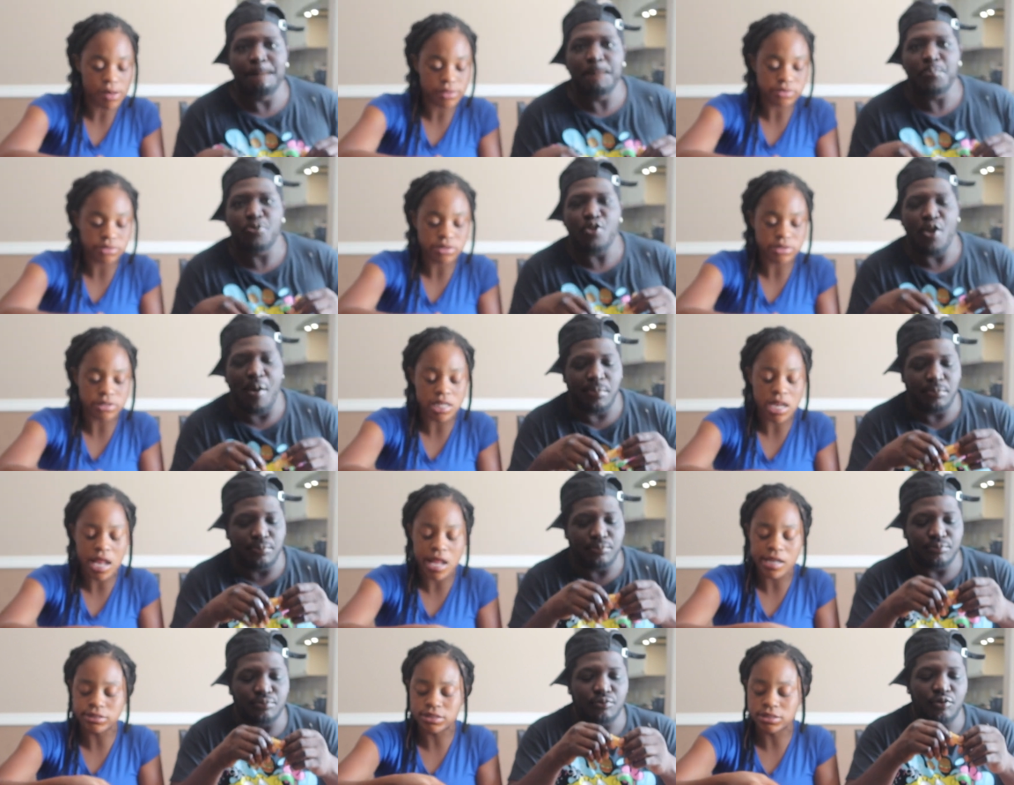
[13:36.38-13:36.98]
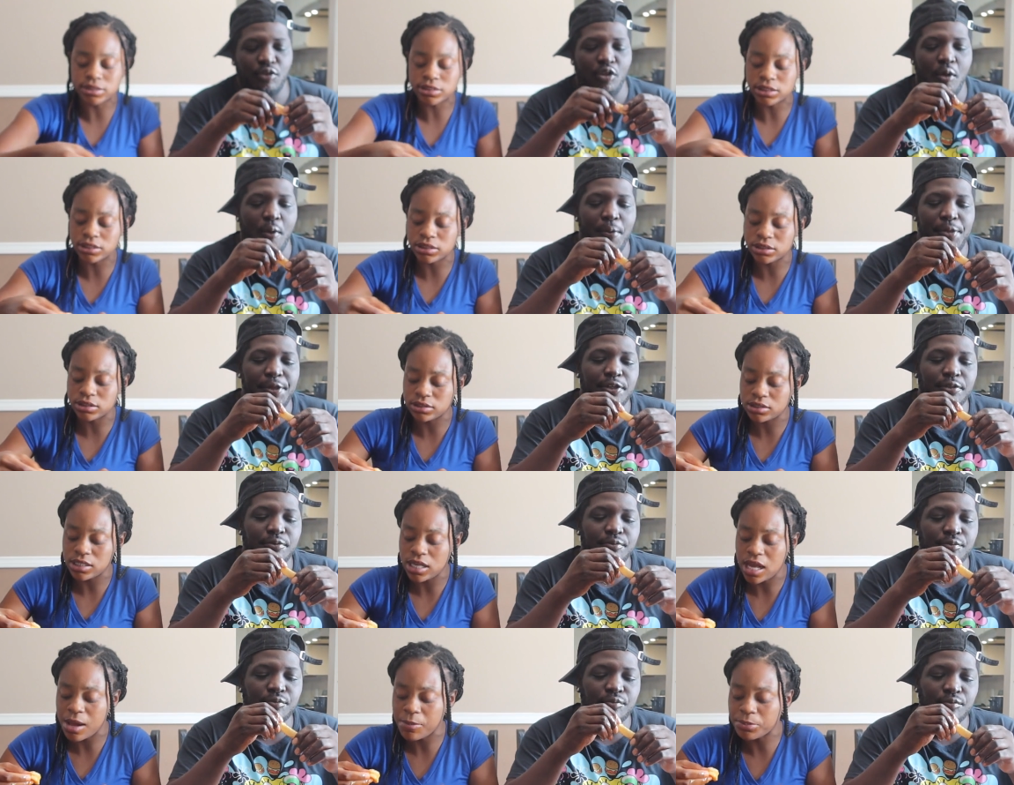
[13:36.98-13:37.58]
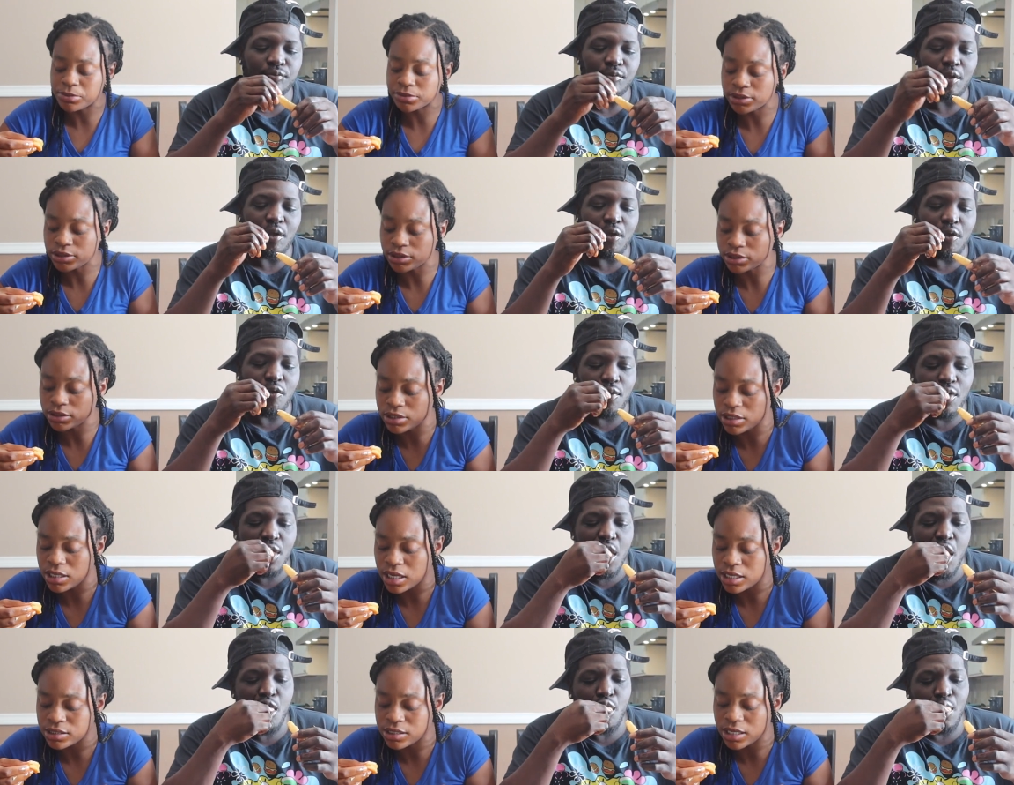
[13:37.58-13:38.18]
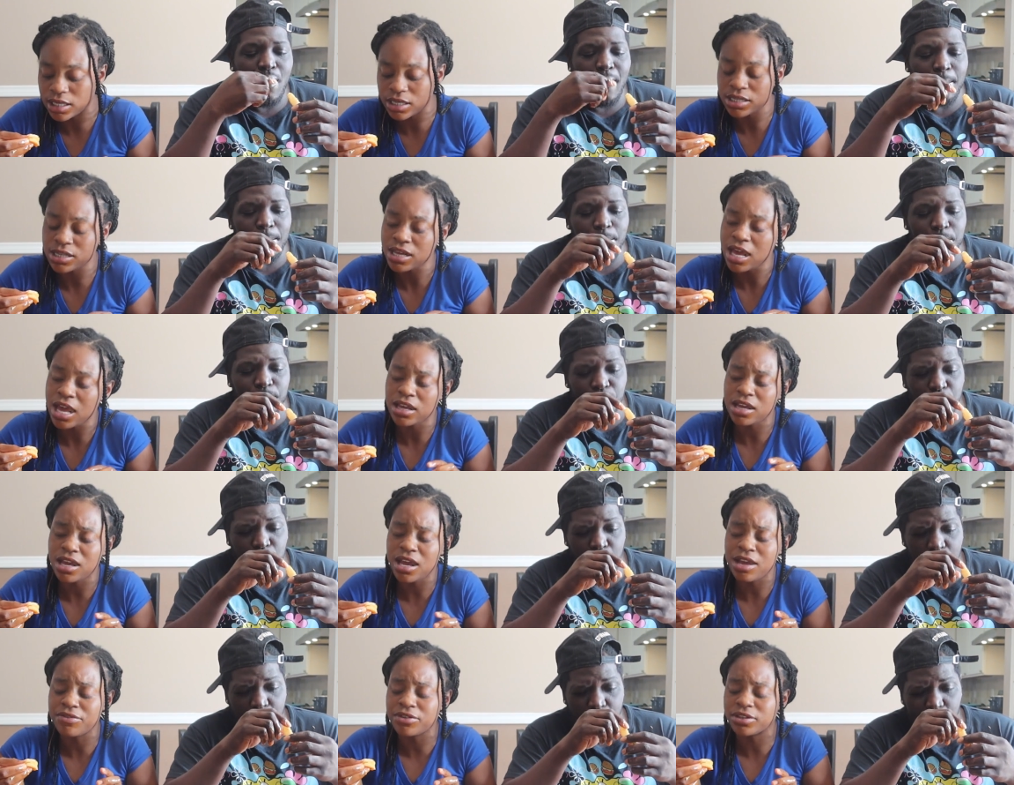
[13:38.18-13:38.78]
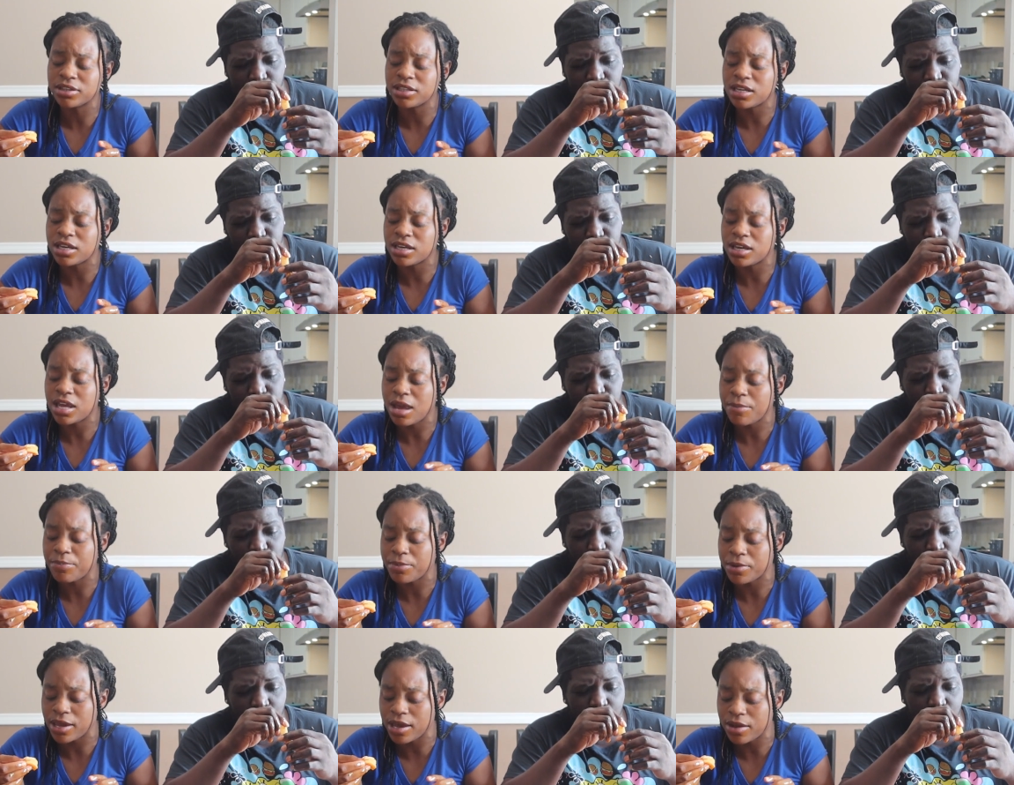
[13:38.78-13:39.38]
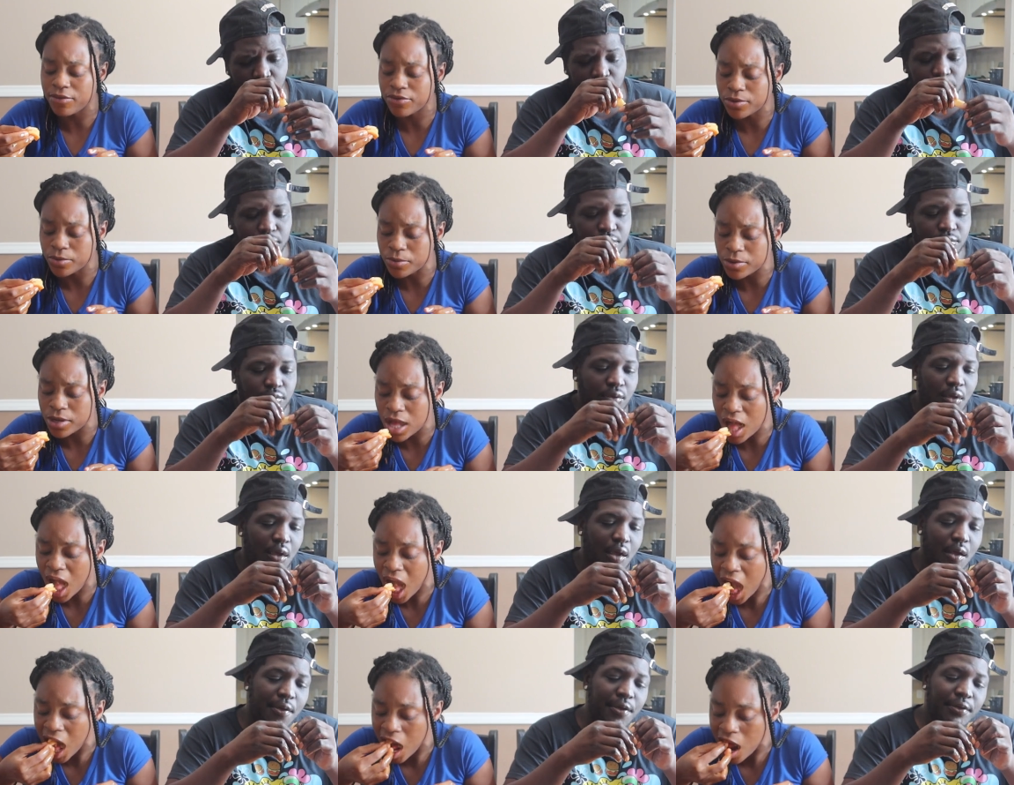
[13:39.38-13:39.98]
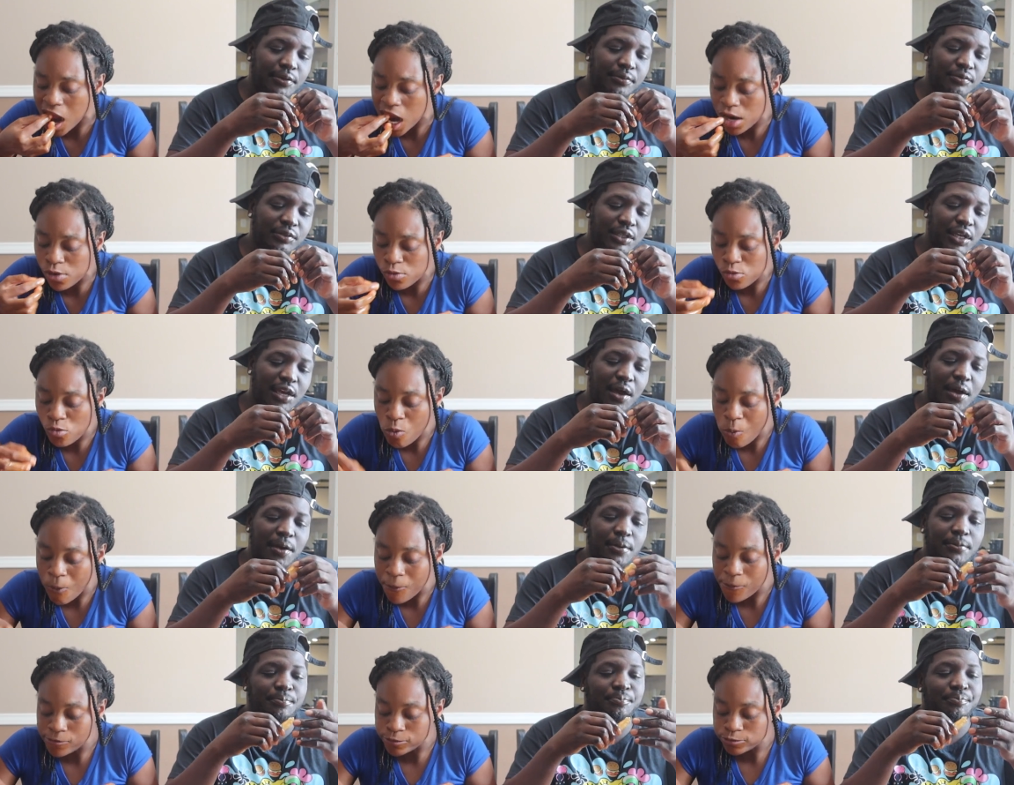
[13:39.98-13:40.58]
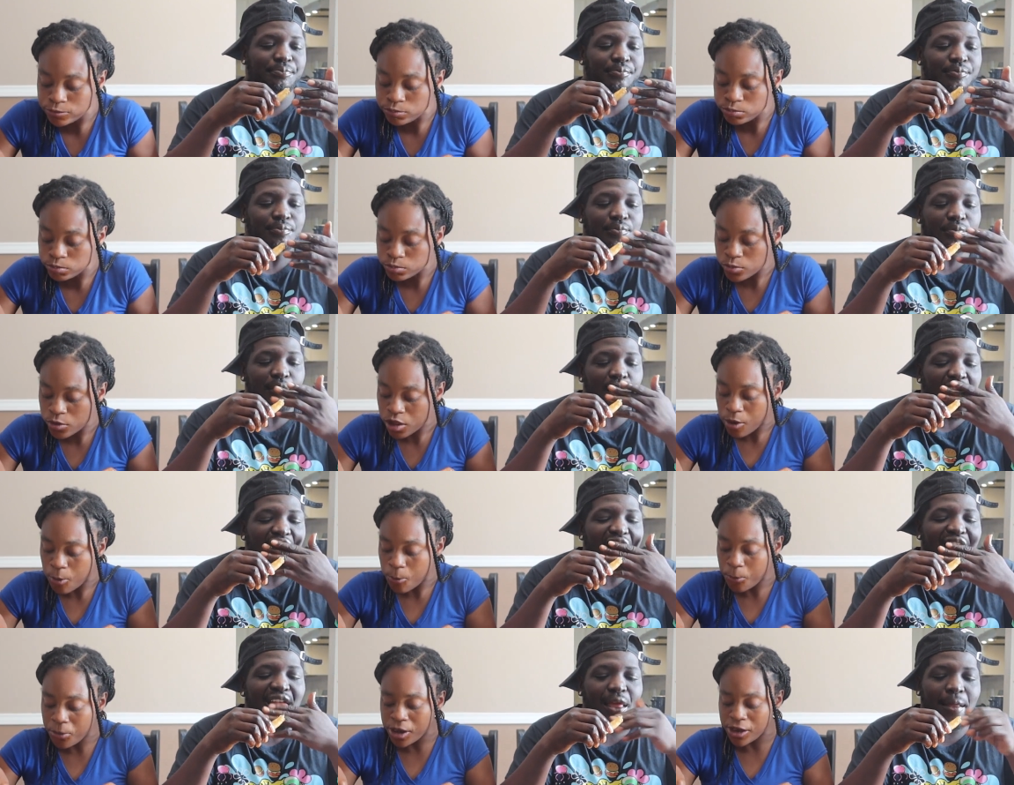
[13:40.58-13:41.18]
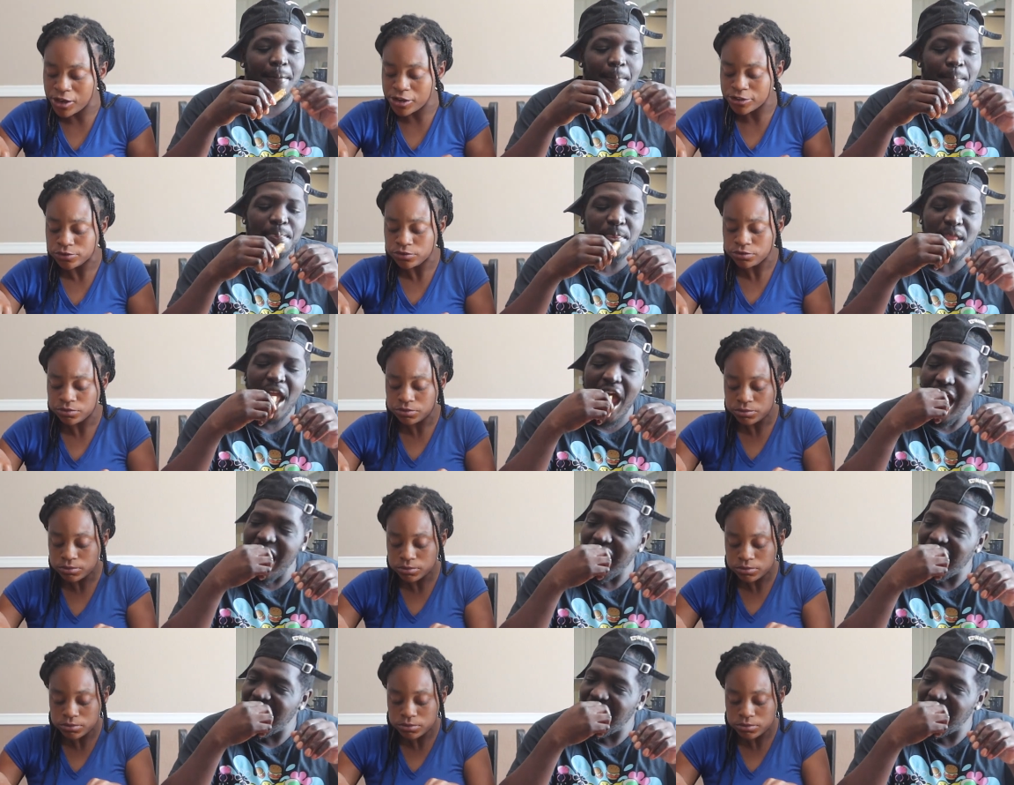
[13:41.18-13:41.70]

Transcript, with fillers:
Speaker 1: a lot of things happen. That's not, everything happened everywhere. Yep. But